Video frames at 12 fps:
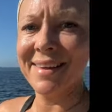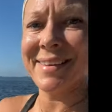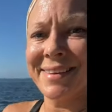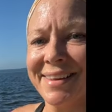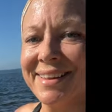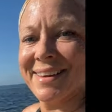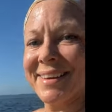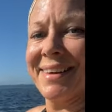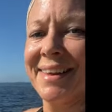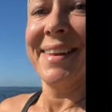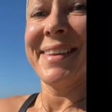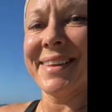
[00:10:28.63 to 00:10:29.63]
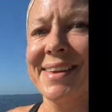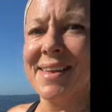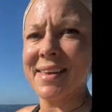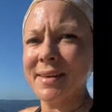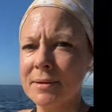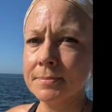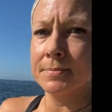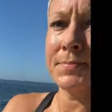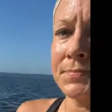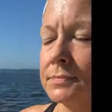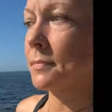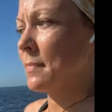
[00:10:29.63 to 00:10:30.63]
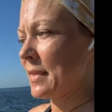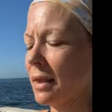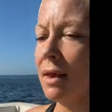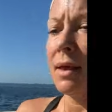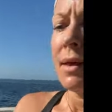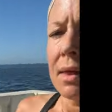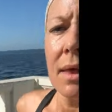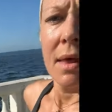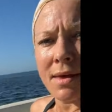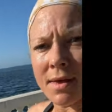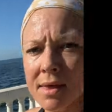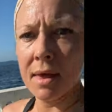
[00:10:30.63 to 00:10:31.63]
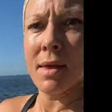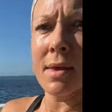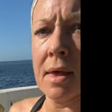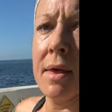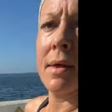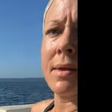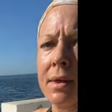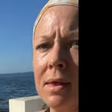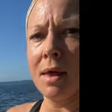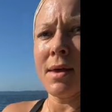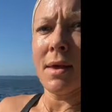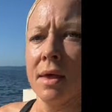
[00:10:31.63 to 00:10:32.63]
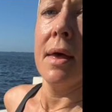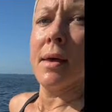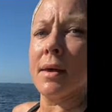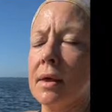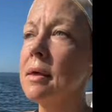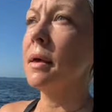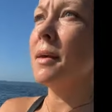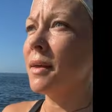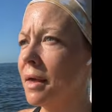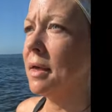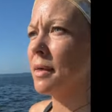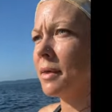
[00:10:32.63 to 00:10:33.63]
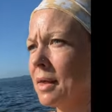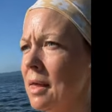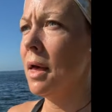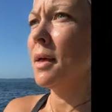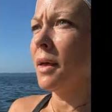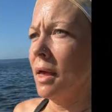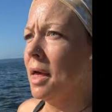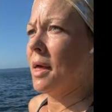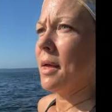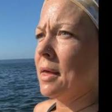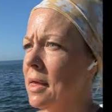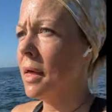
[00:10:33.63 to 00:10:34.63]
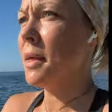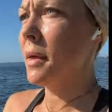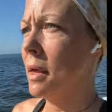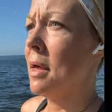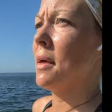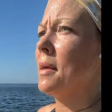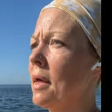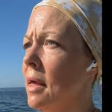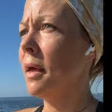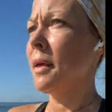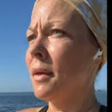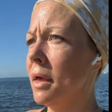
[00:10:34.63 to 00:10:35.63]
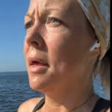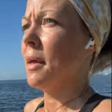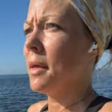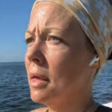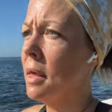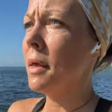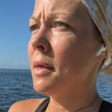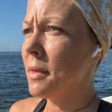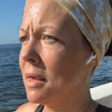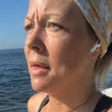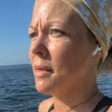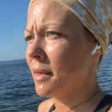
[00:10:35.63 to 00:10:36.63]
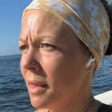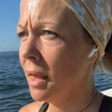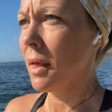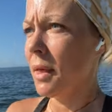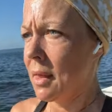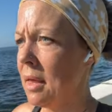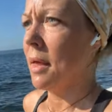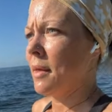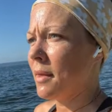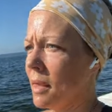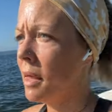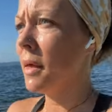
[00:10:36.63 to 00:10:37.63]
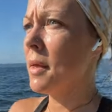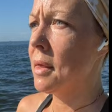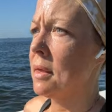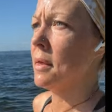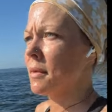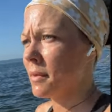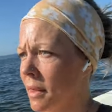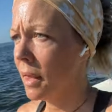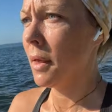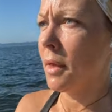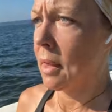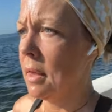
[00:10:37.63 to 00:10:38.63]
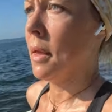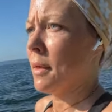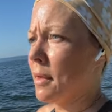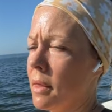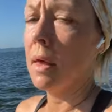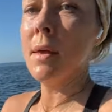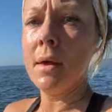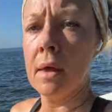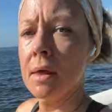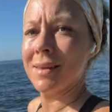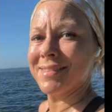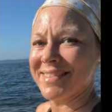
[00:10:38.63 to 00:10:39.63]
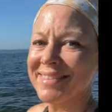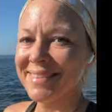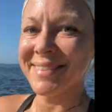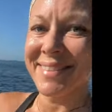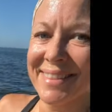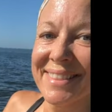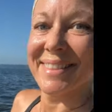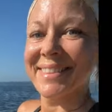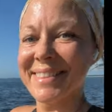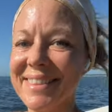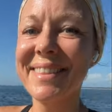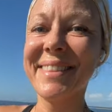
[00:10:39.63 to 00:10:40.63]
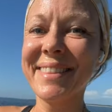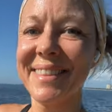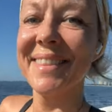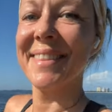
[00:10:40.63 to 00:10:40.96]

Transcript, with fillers: like, what in the absolute heck is going on? This body is running. And it's loving every second of it. And I was just like on cloud